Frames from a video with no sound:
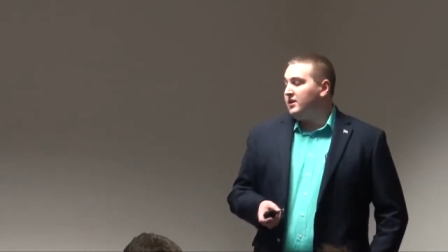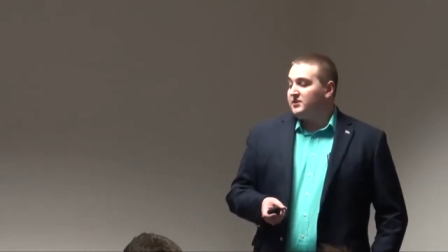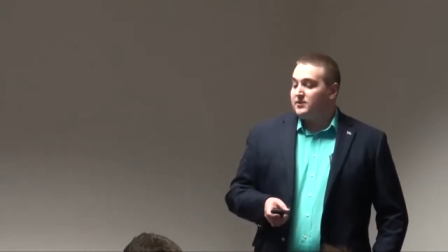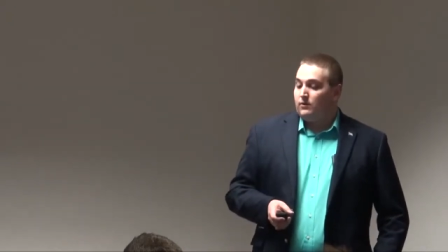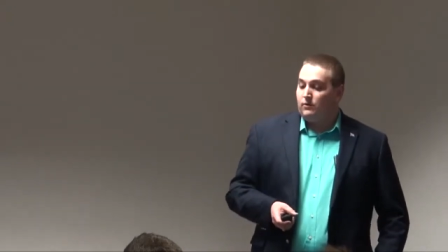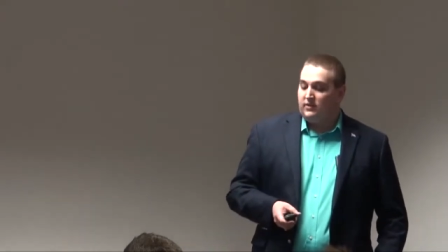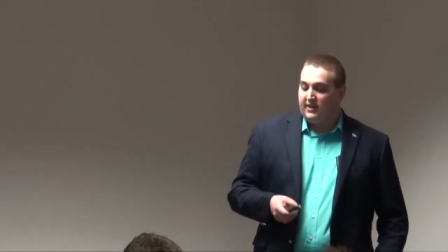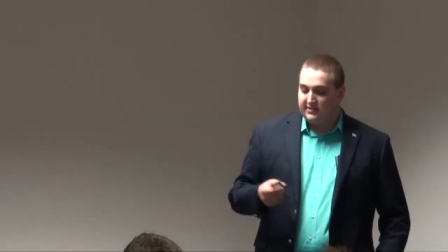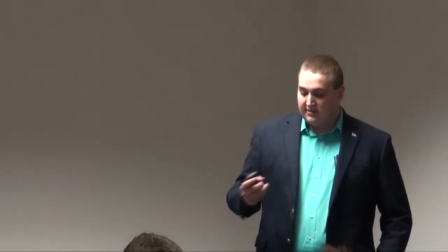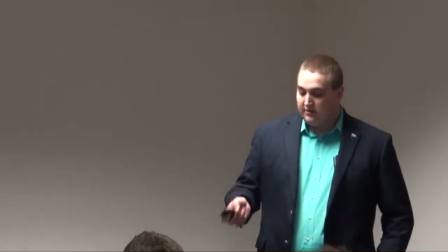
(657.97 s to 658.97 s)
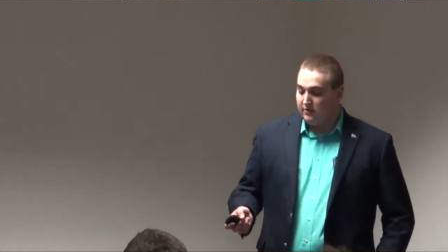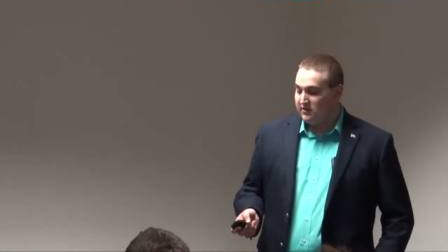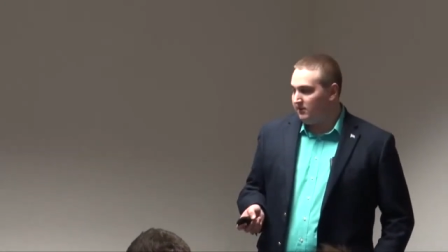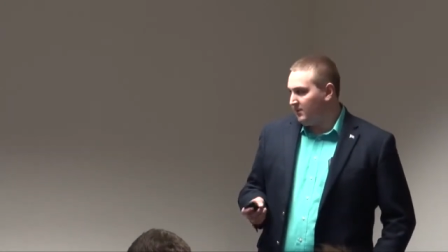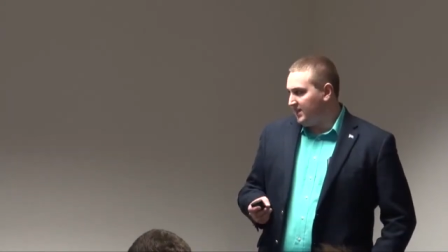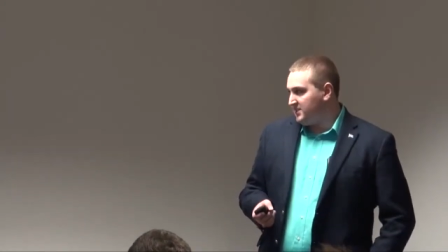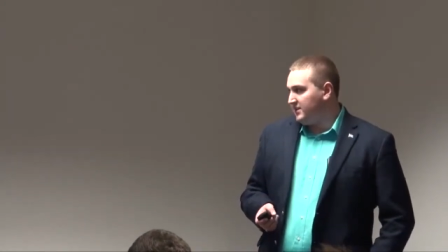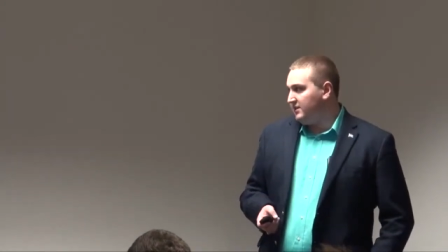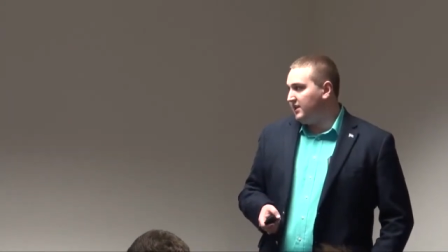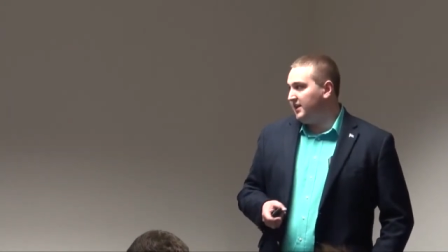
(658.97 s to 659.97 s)
So they institutionalized
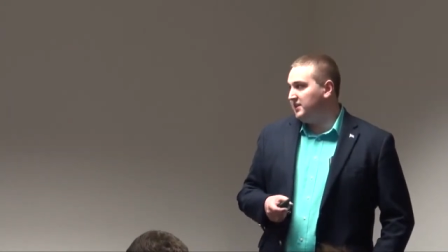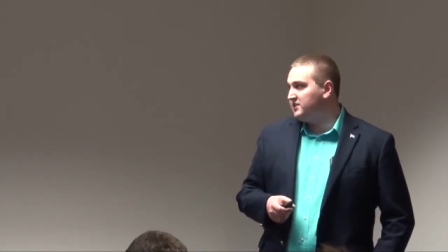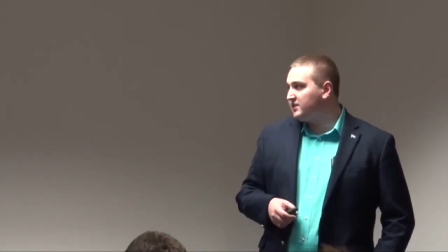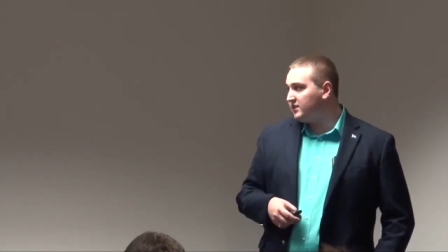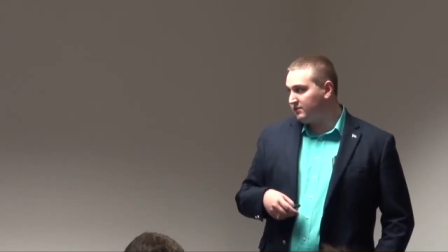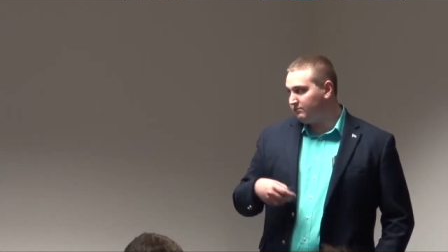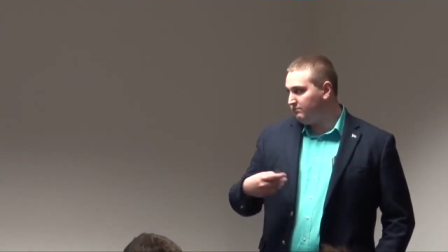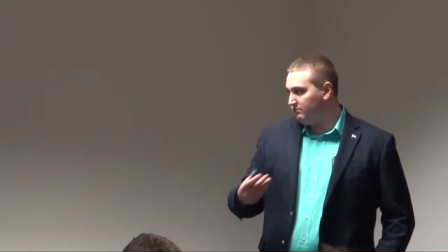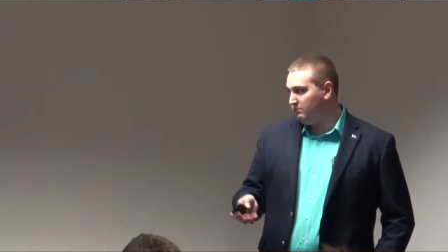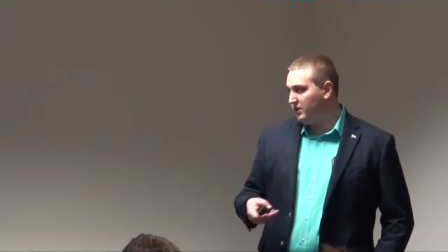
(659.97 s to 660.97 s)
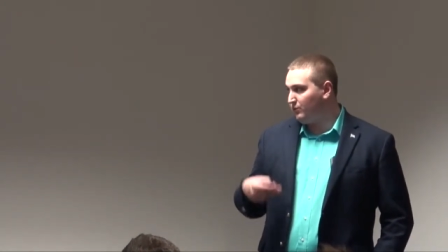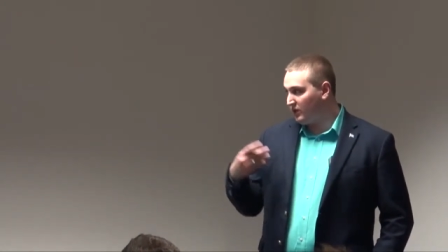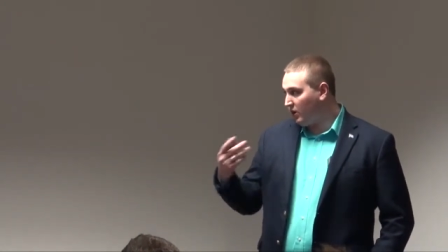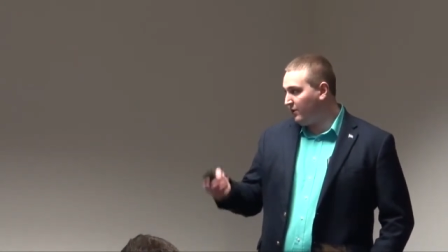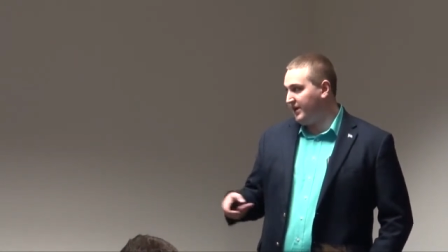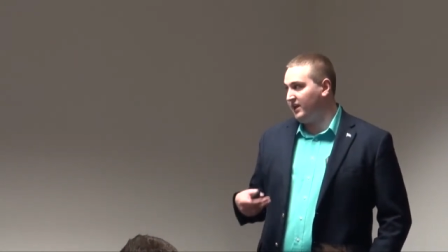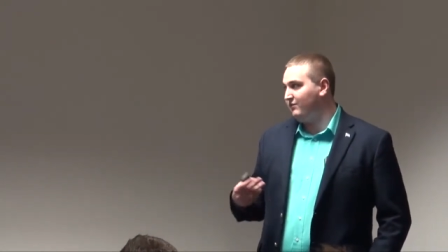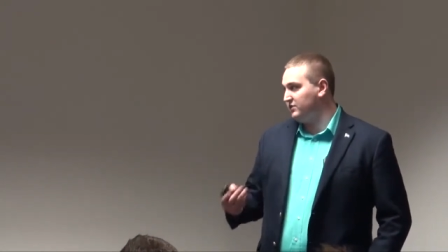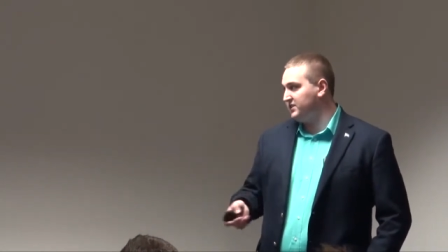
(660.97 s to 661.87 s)
it, and it's been recurring ever